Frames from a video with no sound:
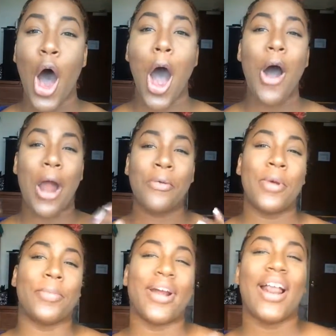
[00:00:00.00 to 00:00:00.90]
Oh, I
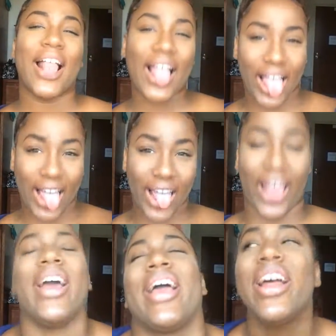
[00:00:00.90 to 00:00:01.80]
remember.
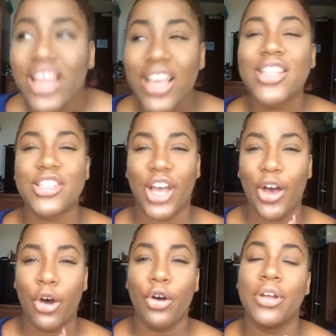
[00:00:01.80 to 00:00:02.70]

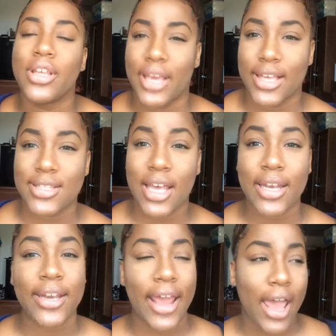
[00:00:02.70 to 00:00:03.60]
So, yes,
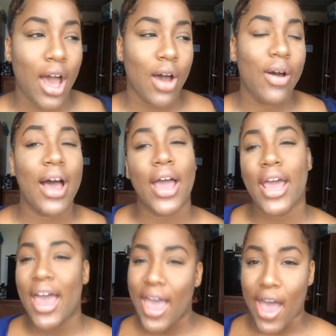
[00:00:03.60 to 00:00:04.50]
now I
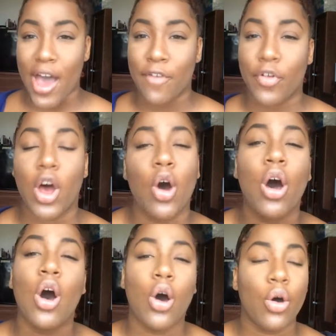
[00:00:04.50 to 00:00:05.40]
have a
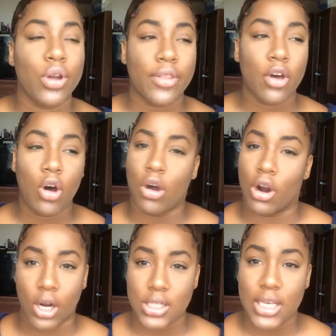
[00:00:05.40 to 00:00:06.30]
whole nother
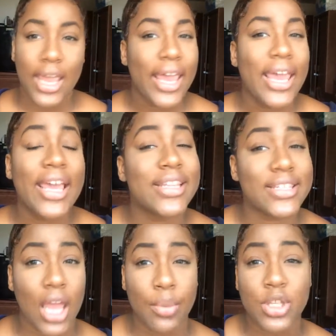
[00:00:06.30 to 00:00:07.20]
heart. His
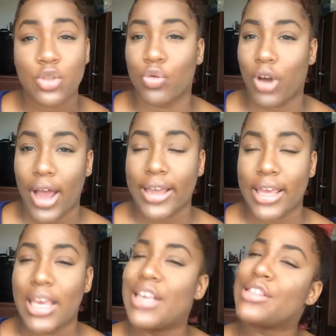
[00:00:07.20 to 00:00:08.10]
name is
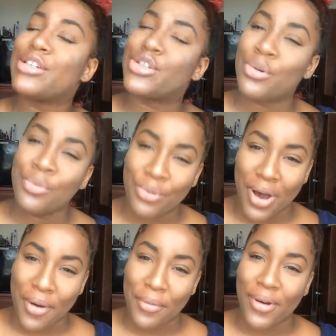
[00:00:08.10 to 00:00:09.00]
Rocky. He's a
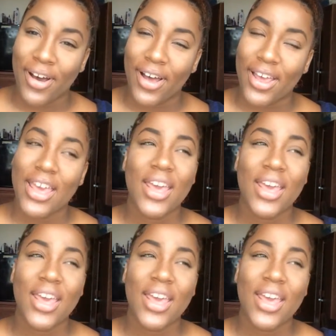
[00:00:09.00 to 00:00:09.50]
Chihuahua.